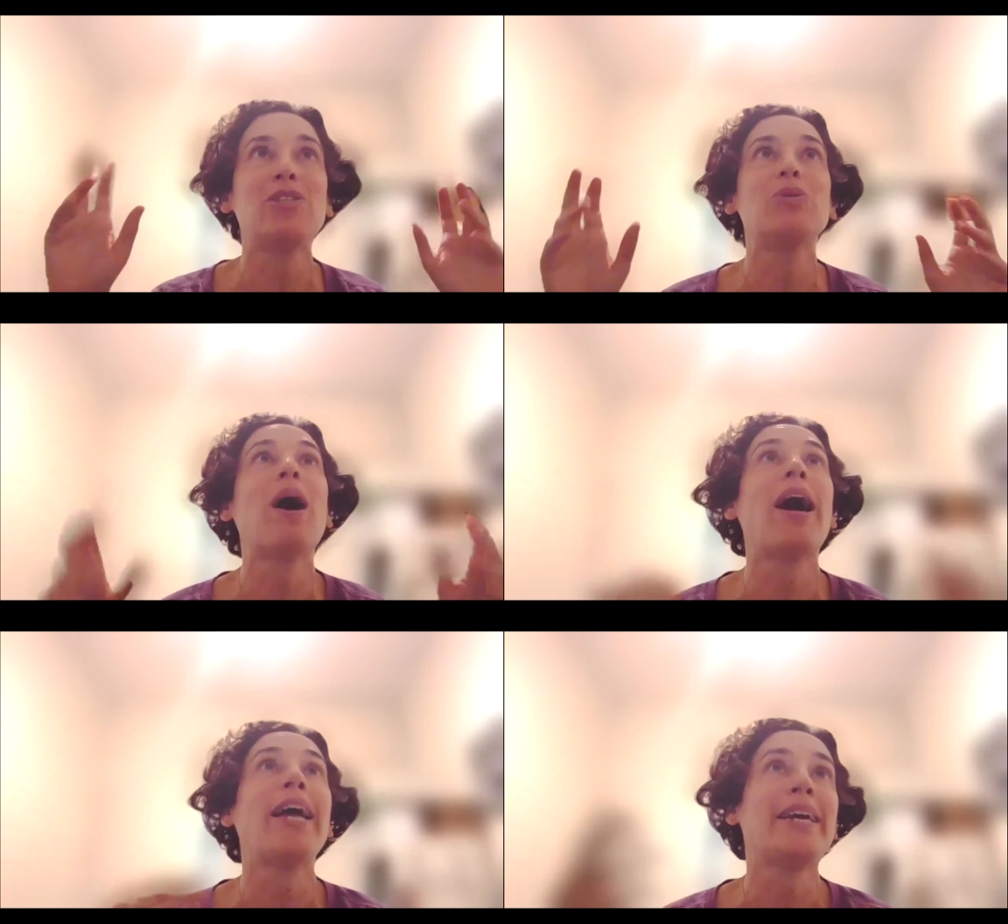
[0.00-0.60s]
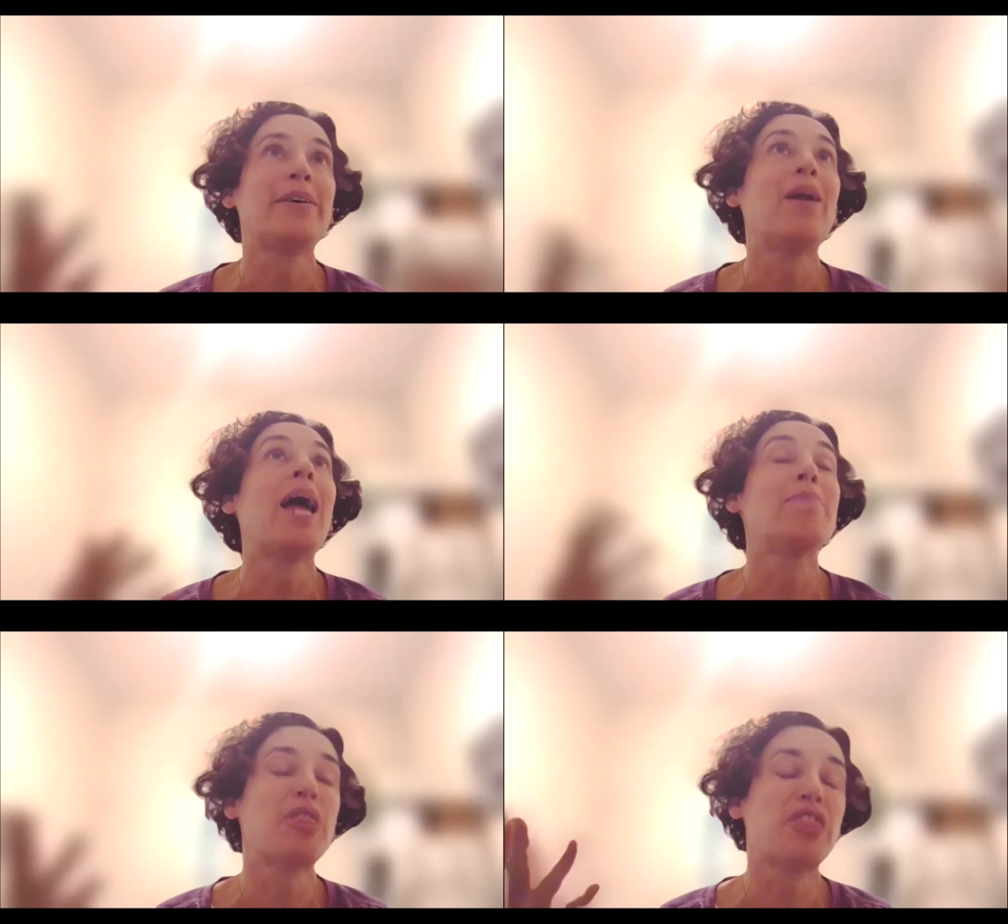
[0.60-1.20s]
to hire,
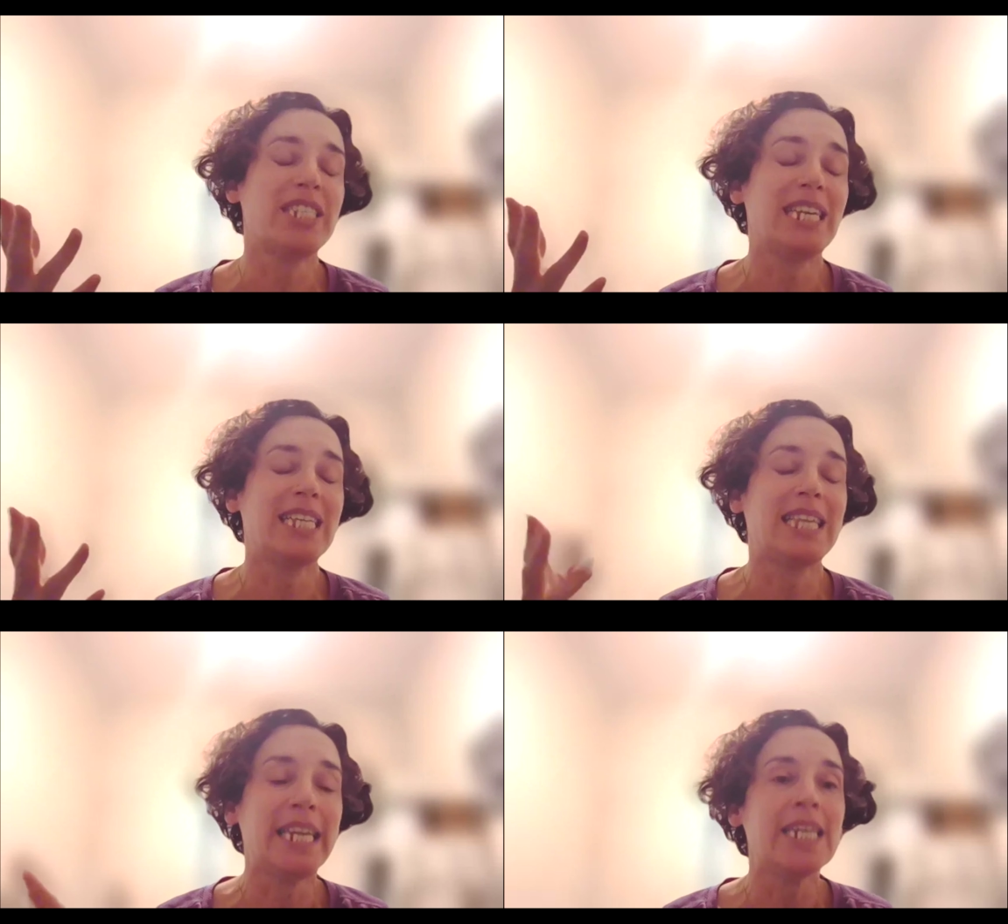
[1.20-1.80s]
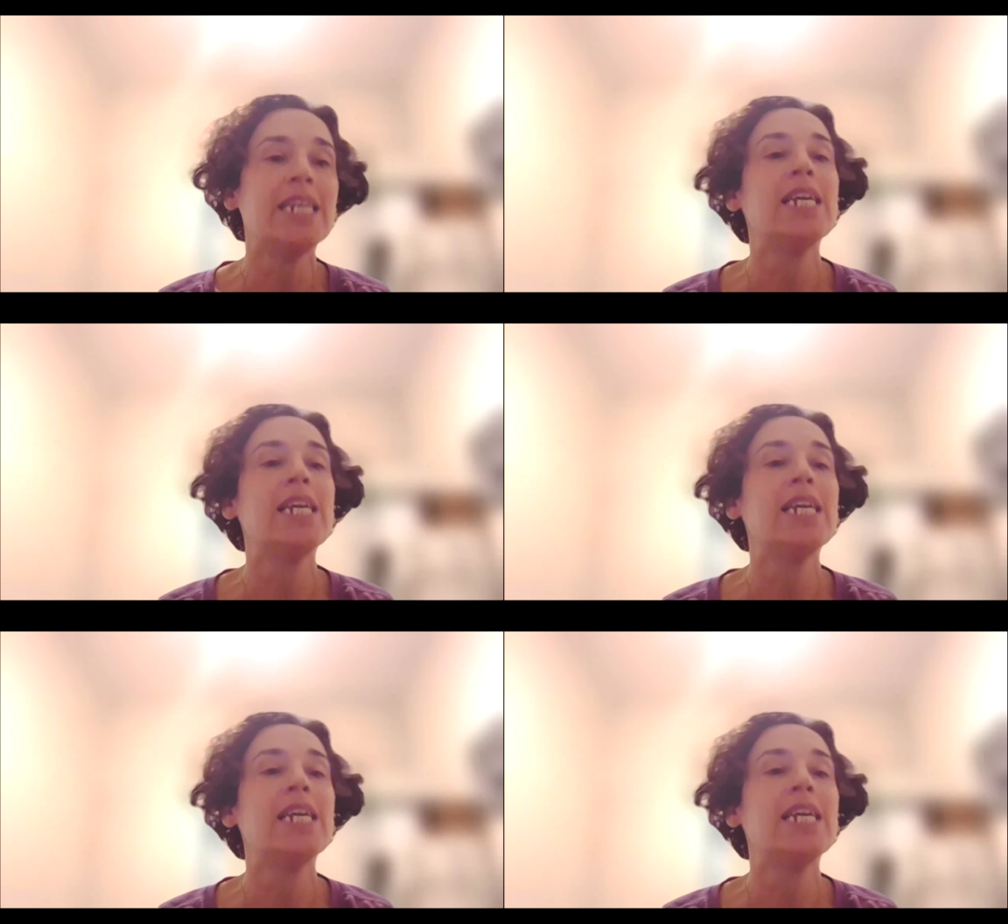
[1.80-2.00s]
hypothetically,